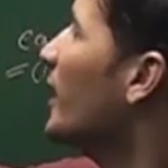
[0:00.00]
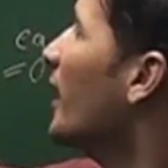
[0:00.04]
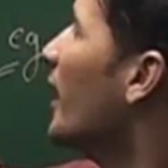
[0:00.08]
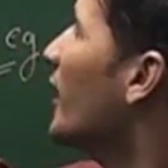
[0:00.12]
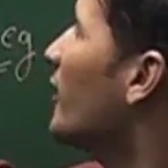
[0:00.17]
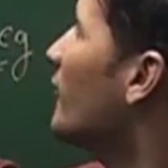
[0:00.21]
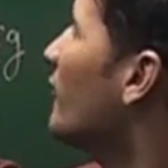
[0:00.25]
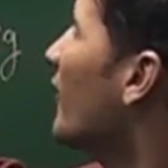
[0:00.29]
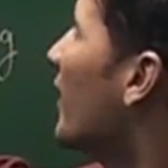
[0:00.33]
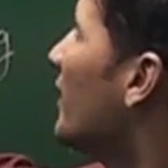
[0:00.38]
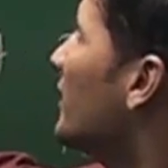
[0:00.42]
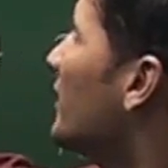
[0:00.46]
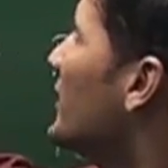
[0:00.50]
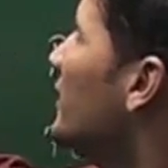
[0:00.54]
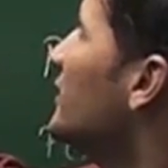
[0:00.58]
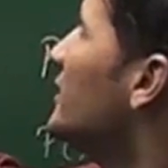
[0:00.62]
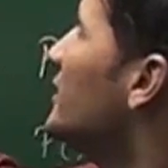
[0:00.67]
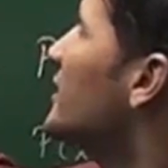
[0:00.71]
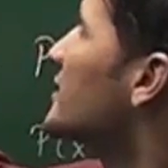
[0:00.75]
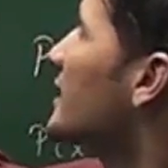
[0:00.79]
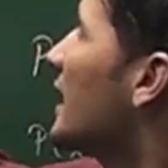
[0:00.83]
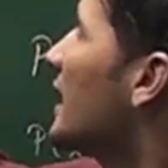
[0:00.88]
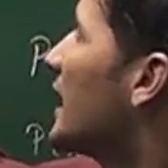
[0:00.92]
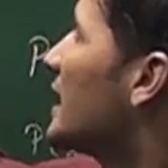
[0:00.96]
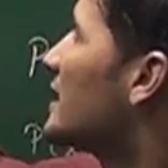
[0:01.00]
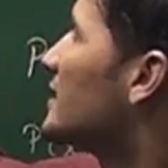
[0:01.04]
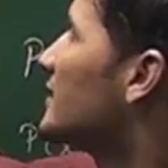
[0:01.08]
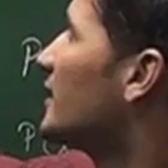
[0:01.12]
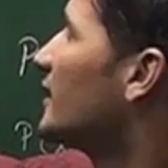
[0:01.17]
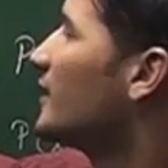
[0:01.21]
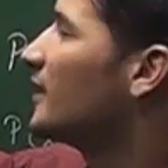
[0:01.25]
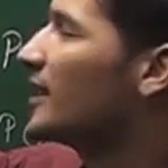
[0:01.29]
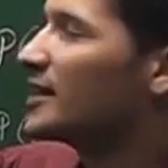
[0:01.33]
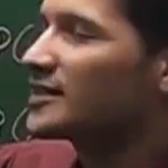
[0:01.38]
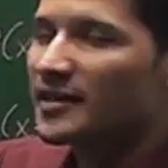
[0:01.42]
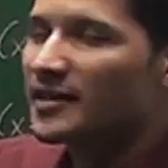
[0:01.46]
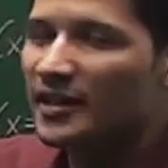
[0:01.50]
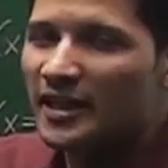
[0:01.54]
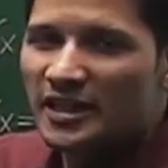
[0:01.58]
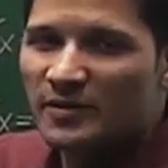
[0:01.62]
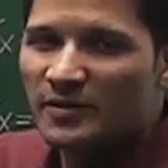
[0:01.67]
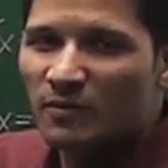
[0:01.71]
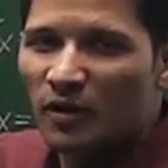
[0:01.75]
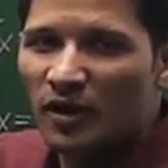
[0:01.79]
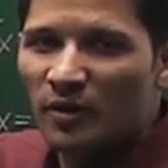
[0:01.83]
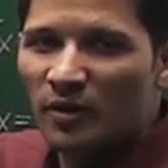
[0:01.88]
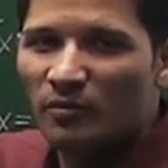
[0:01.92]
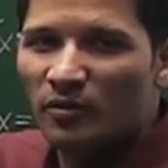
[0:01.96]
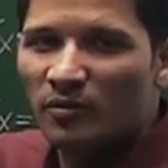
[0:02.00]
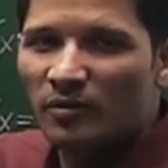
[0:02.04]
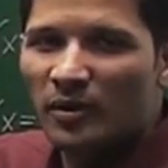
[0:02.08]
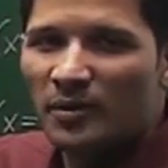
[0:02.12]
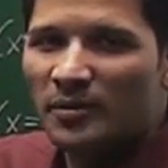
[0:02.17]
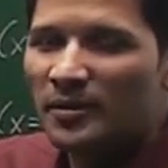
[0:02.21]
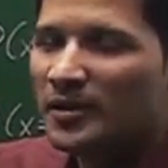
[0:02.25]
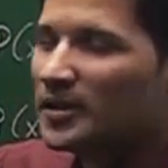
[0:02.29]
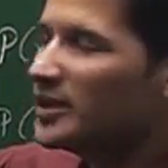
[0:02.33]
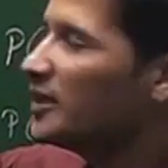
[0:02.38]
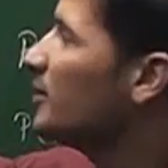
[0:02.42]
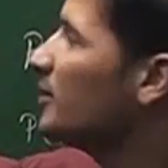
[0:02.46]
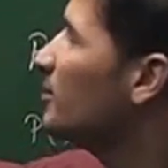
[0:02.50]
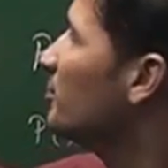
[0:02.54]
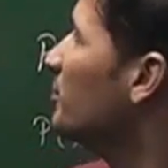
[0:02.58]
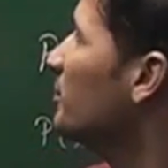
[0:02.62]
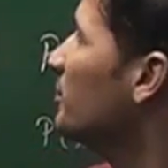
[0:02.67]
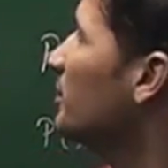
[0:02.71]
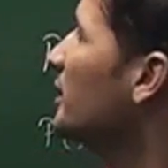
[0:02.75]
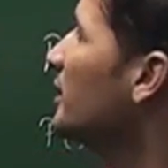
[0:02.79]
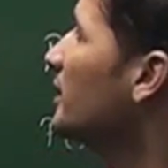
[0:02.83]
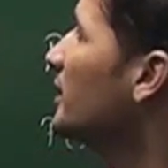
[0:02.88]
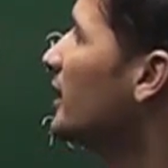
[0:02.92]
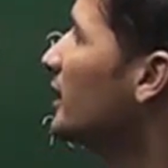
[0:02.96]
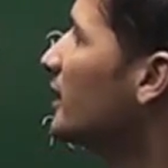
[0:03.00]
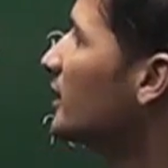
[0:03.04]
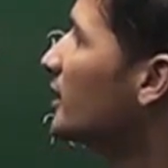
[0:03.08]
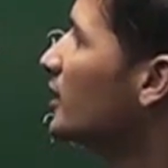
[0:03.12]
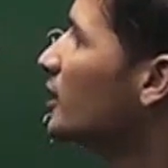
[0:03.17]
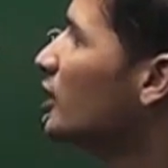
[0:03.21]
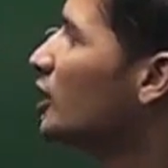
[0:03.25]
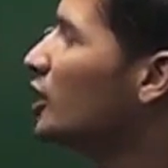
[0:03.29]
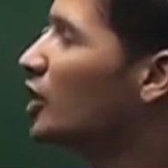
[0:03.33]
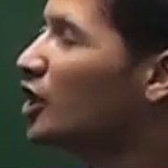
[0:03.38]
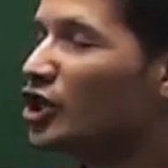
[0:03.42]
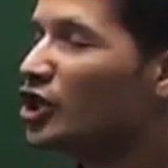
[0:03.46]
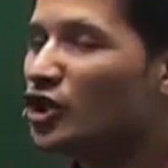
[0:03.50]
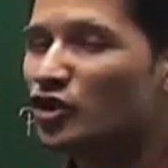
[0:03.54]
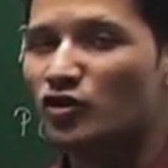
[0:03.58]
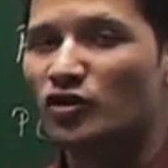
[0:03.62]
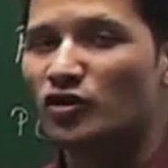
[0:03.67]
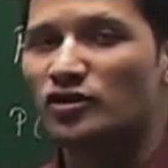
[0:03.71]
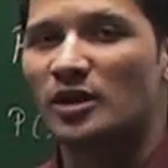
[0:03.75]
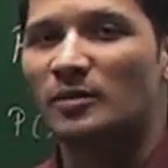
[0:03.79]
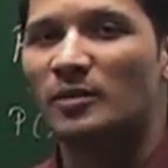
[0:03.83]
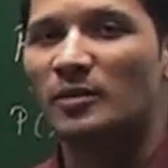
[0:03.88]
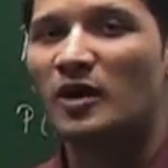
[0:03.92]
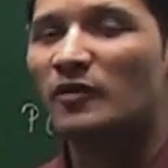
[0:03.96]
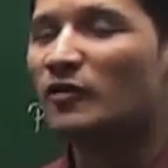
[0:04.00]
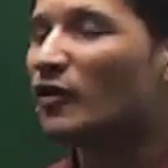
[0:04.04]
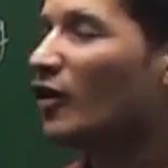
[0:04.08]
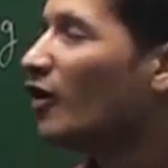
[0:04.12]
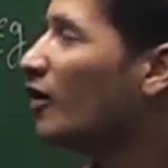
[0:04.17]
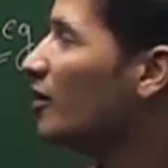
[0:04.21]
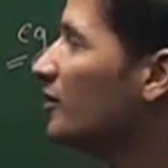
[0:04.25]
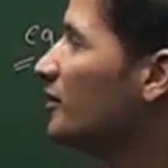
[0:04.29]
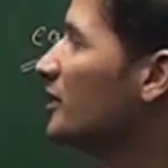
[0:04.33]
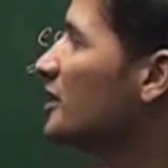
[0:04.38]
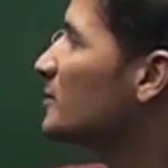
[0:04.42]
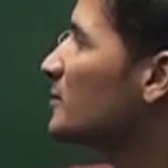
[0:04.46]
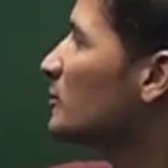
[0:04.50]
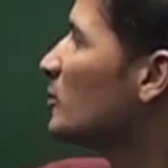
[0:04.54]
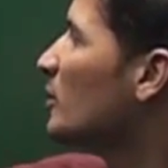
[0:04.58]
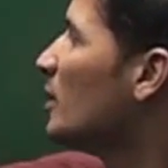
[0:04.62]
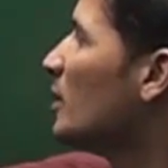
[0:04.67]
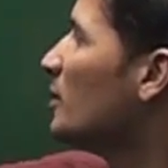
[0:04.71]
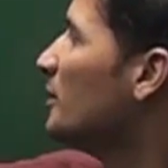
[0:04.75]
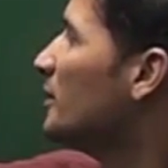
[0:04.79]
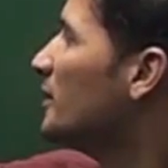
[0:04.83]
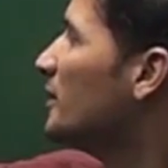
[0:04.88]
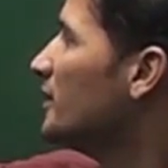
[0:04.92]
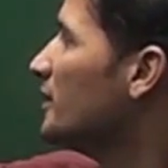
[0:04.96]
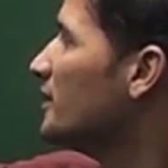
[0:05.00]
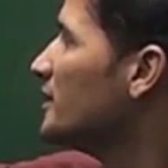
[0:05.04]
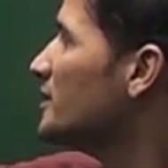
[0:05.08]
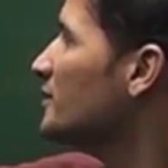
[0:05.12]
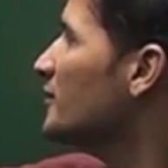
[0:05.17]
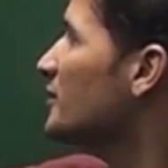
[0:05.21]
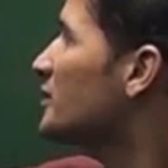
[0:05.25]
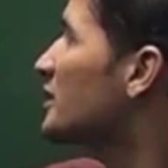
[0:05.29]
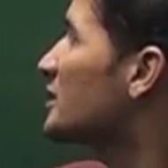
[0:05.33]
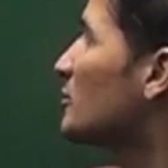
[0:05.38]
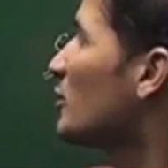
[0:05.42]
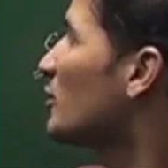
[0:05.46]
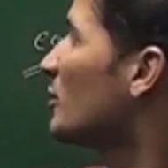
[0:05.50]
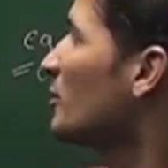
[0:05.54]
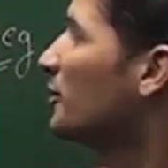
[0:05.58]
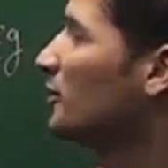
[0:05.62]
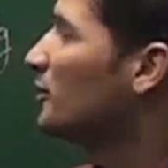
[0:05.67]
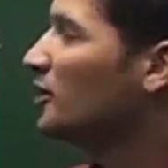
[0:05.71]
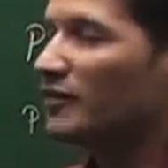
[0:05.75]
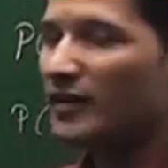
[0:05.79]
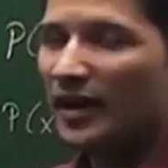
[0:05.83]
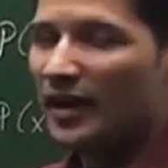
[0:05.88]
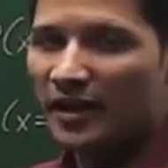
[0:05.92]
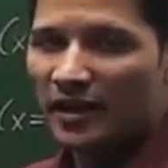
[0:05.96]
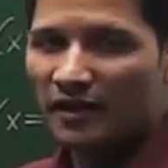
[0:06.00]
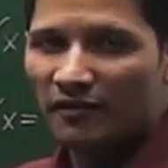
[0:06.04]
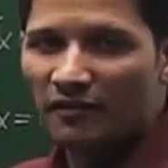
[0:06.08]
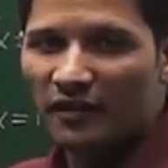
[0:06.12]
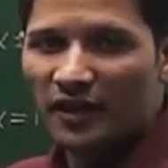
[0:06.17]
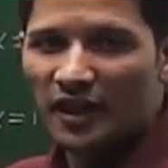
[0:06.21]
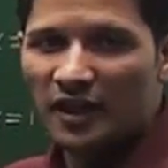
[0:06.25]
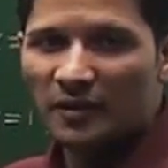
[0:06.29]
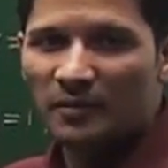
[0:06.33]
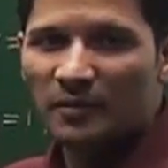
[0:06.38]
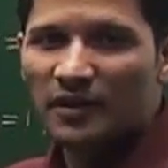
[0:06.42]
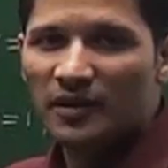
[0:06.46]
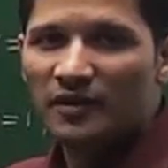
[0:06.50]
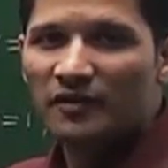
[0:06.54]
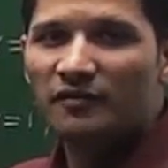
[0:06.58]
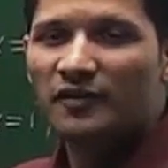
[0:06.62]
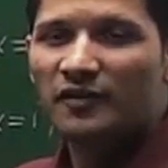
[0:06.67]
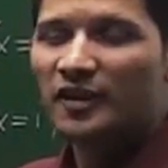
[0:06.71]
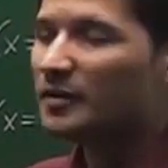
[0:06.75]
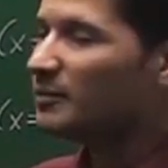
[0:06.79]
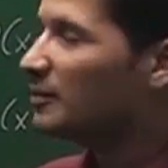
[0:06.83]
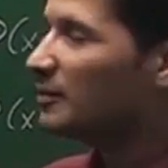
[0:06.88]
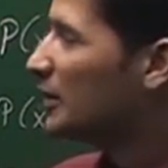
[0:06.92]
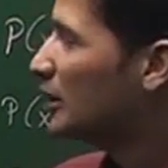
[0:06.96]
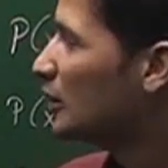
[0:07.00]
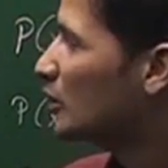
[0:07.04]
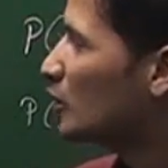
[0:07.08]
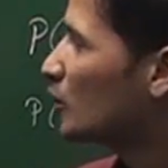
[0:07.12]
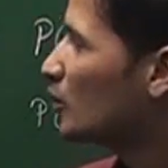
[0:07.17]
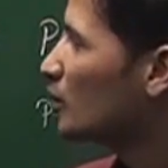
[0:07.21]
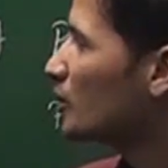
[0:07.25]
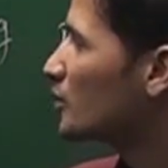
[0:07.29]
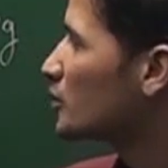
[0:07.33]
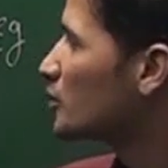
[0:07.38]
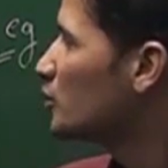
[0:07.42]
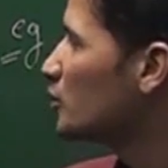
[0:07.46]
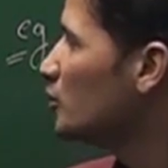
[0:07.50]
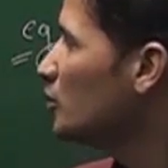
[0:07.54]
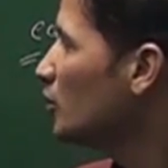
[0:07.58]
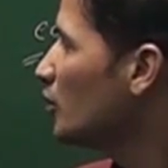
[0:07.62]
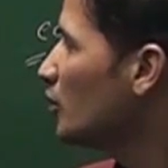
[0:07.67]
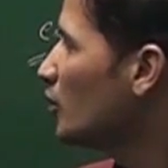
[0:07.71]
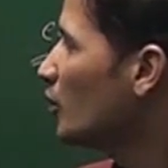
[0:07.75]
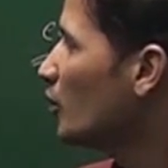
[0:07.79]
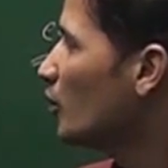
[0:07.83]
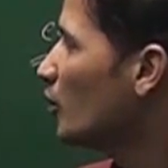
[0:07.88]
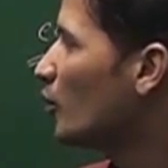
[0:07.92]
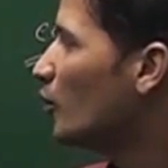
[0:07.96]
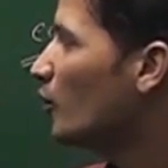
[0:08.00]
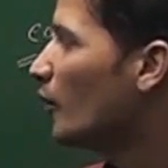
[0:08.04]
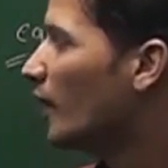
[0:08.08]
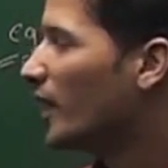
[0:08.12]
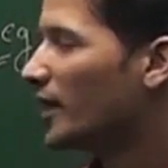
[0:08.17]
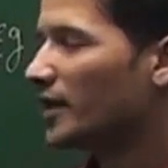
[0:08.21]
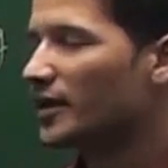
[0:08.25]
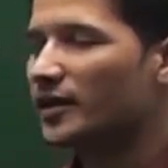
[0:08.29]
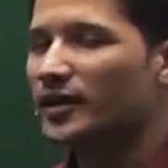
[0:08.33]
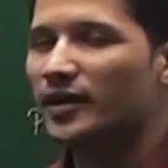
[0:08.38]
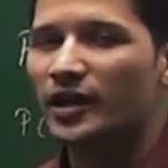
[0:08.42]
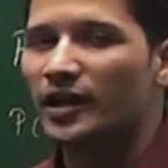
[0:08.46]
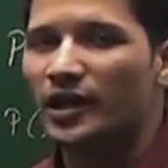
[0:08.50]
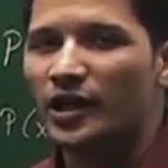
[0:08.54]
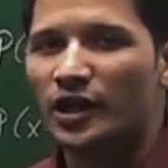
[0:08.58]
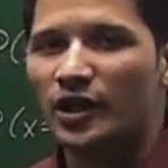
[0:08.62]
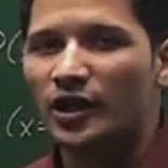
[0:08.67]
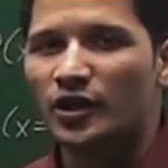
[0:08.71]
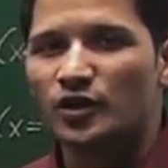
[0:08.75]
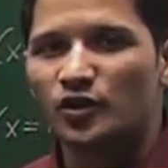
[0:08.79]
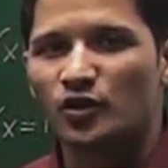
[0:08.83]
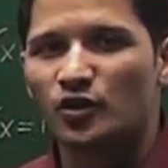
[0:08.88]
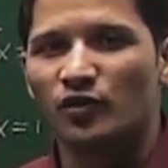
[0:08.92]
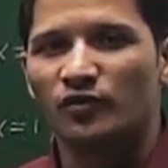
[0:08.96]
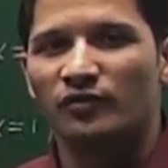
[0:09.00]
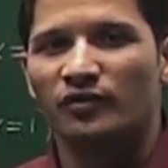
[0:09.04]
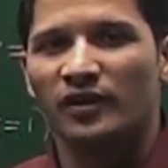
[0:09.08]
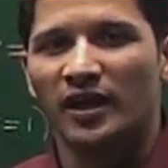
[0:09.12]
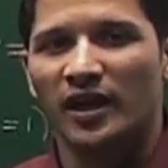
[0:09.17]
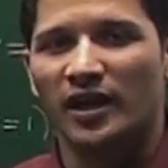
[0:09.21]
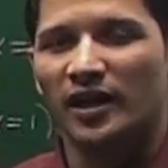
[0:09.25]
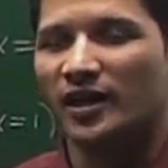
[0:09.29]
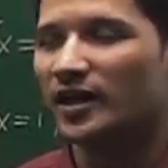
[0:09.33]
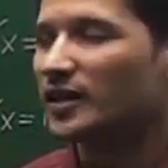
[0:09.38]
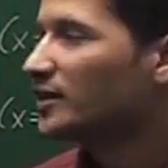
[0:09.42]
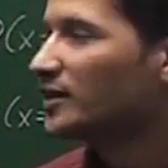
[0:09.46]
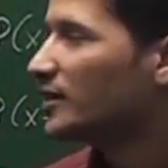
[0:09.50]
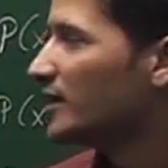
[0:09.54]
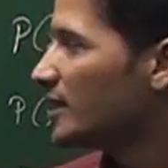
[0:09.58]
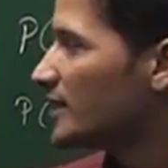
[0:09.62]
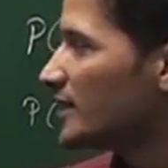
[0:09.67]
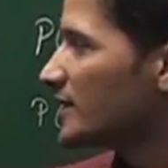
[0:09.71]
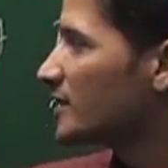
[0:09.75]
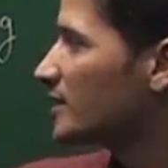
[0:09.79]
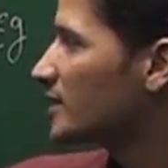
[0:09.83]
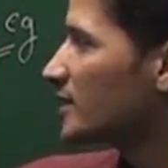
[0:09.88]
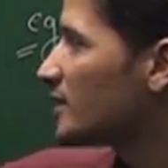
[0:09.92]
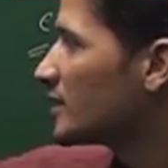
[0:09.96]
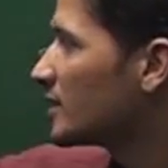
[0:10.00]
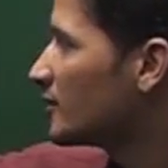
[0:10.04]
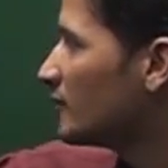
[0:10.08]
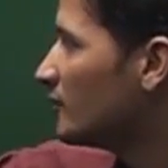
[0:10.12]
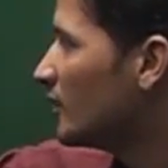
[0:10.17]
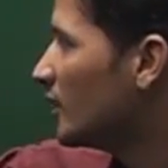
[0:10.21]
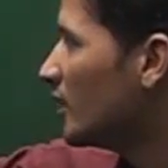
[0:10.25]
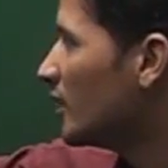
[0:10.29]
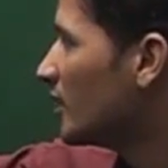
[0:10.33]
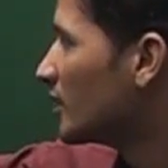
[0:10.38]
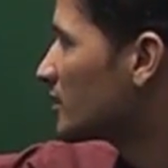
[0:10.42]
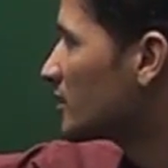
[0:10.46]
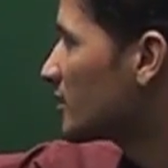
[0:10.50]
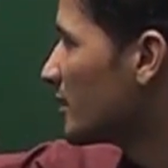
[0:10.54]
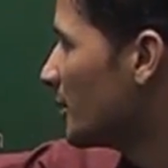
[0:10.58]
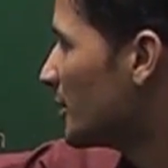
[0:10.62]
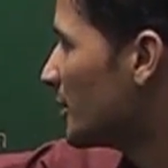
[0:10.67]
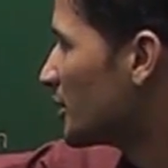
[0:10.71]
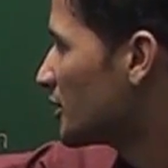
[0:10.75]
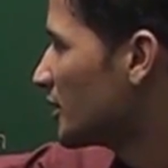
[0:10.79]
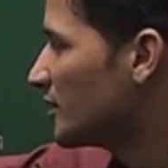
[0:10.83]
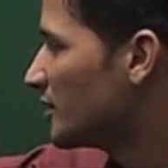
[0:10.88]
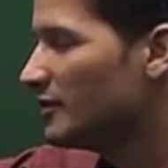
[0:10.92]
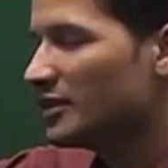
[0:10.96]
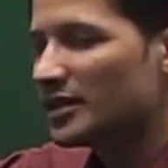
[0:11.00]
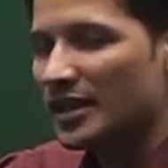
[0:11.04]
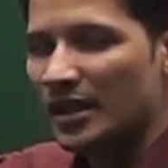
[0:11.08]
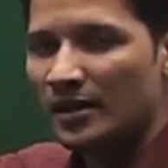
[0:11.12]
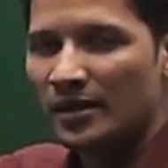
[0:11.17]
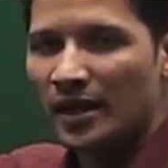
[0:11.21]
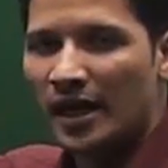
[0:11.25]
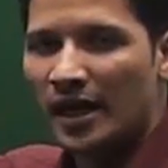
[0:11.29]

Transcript: and finally this xn has corresponding probability pn. So sum of all these probabilities, which is probability of random variable, will be equals to 1. So this summation we can